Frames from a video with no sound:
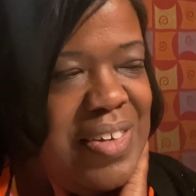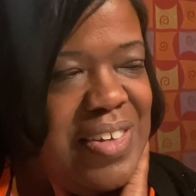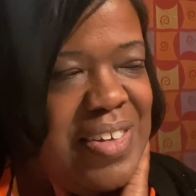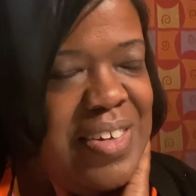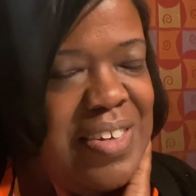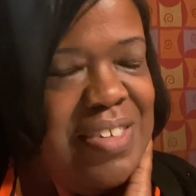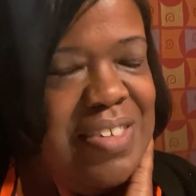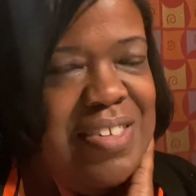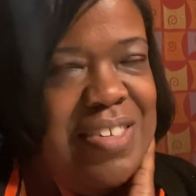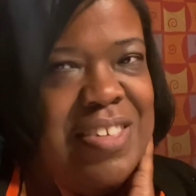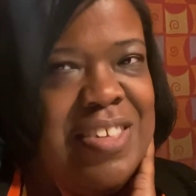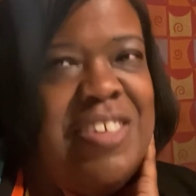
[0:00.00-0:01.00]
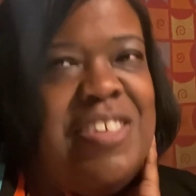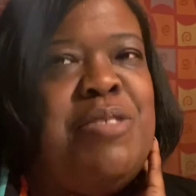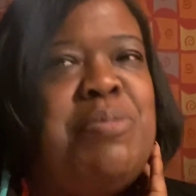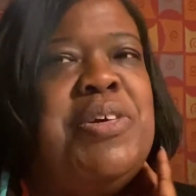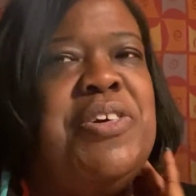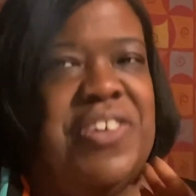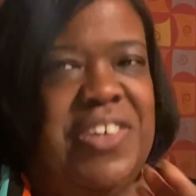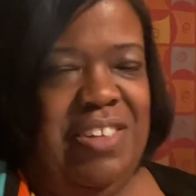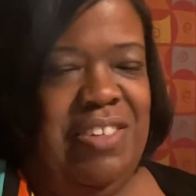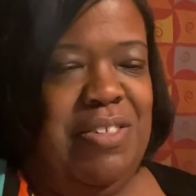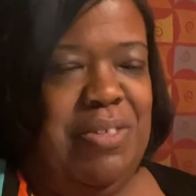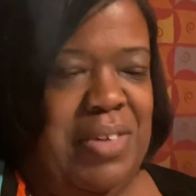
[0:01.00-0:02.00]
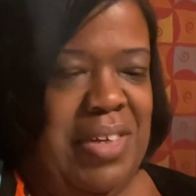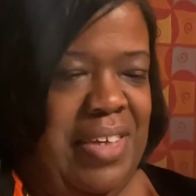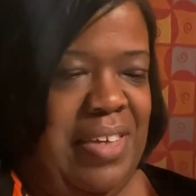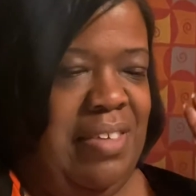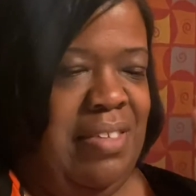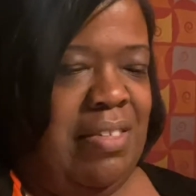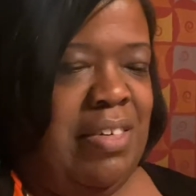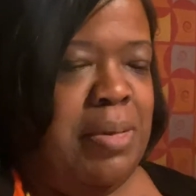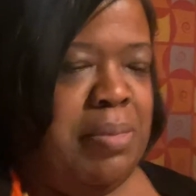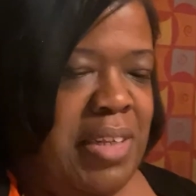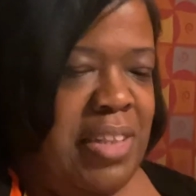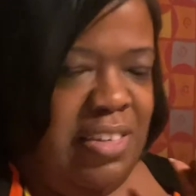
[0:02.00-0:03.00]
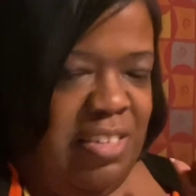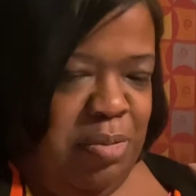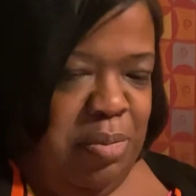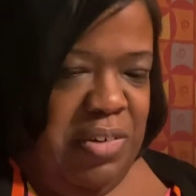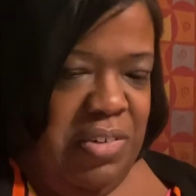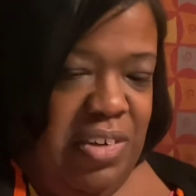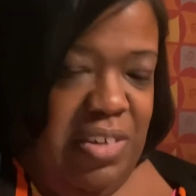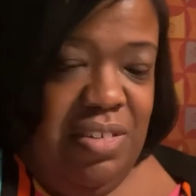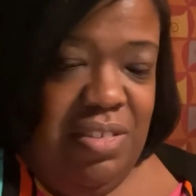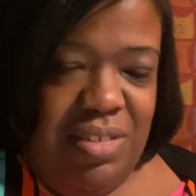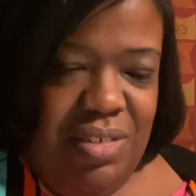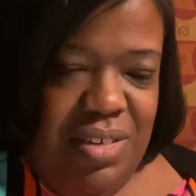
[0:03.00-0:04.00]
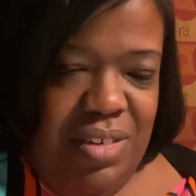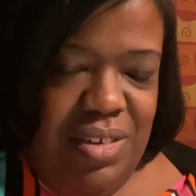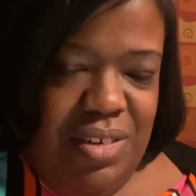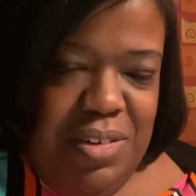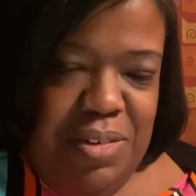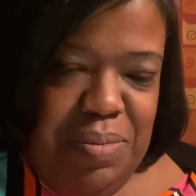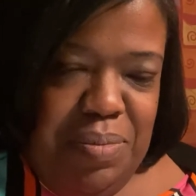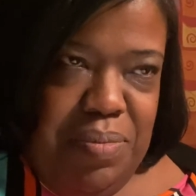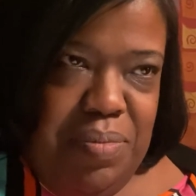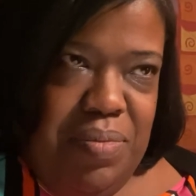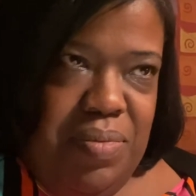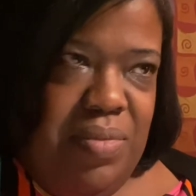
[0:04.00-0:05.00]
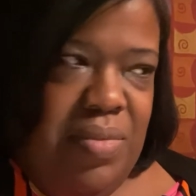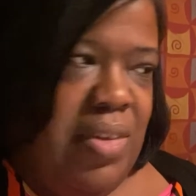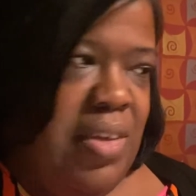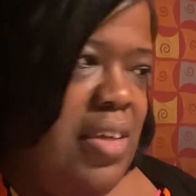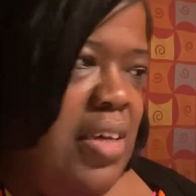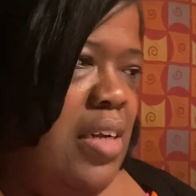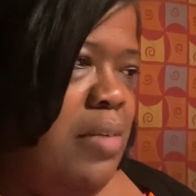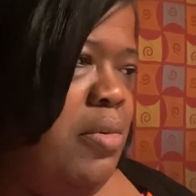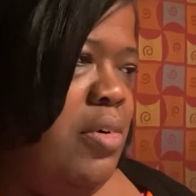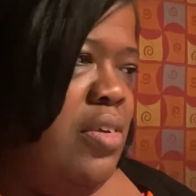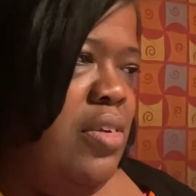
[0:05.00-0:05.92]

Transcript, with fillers: It is the experience, okay? It's all about the experience. He's out of my chew right now. He got him on.